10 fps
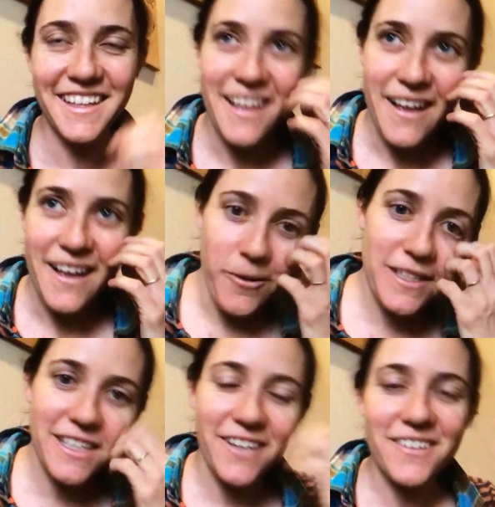yes, Which,
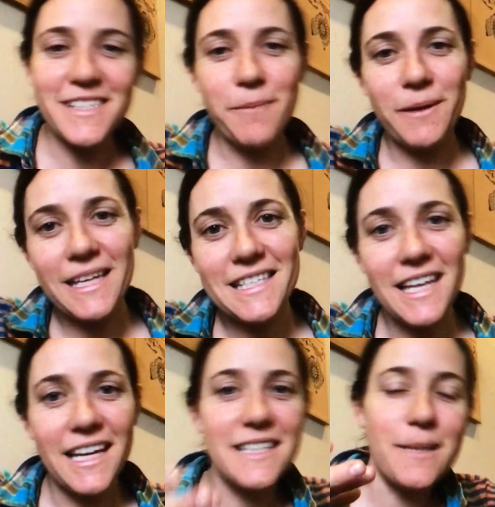yes, we have that.
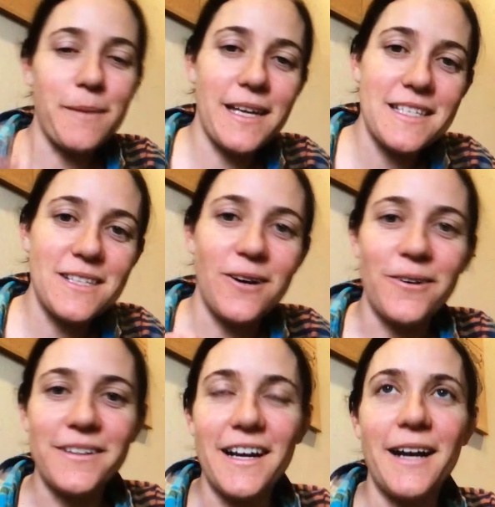Like some kids
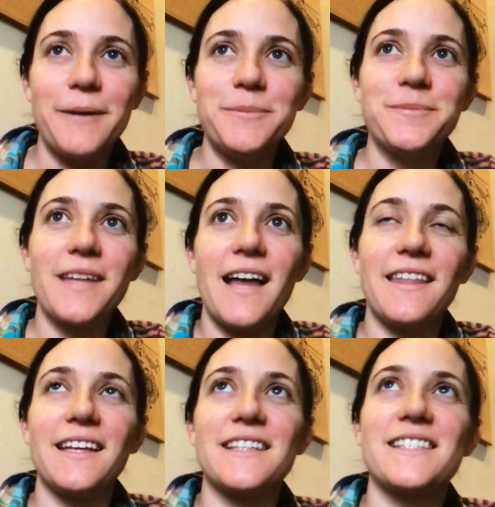don't. Um, I
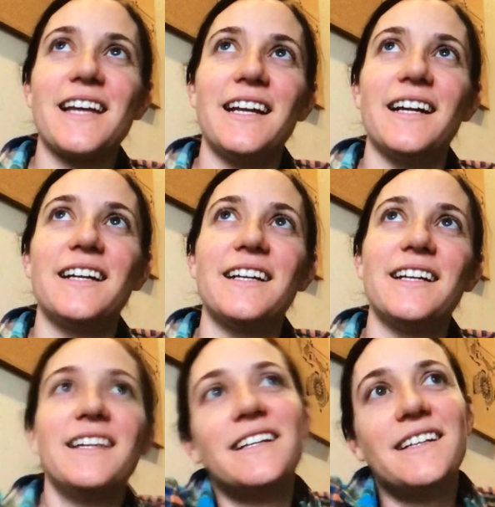think it's kind
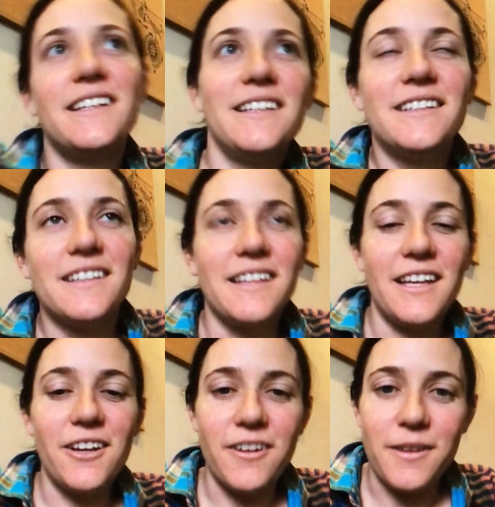of
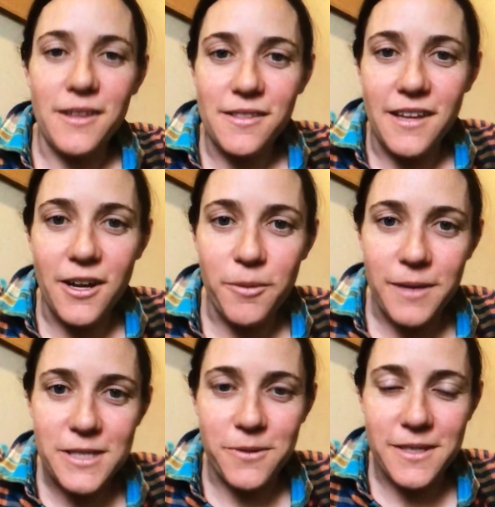here hit or
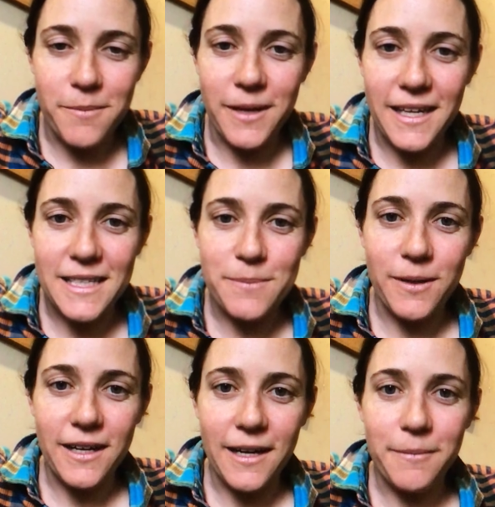miss with some kids,
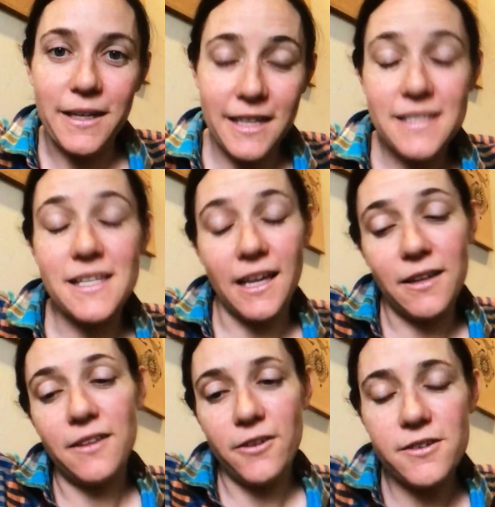but um, it is like
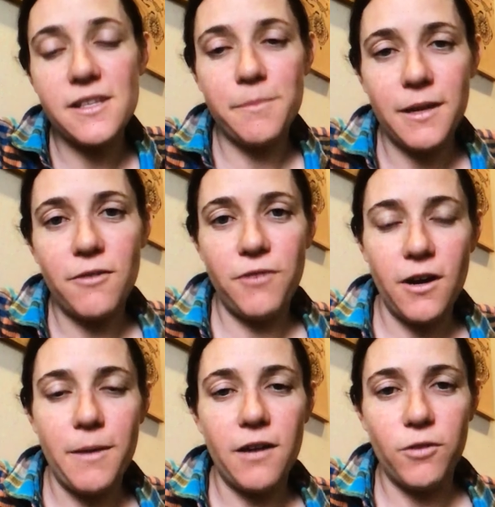there's a bit,
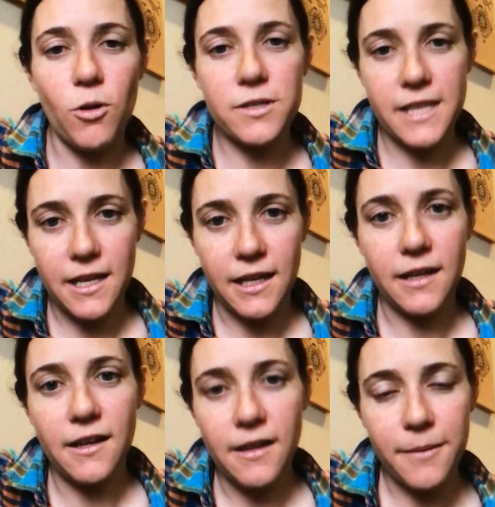fair amount of goal setting.
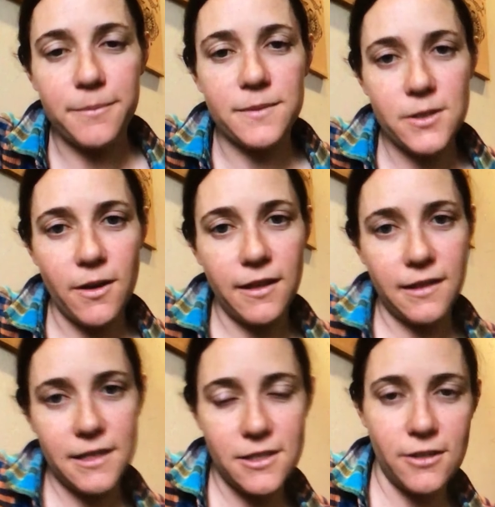Um, so I
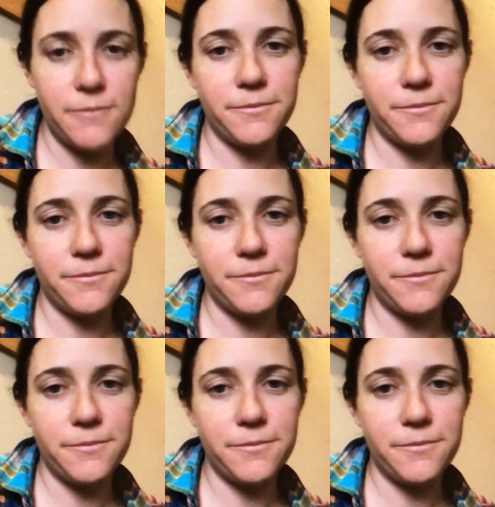think that's good.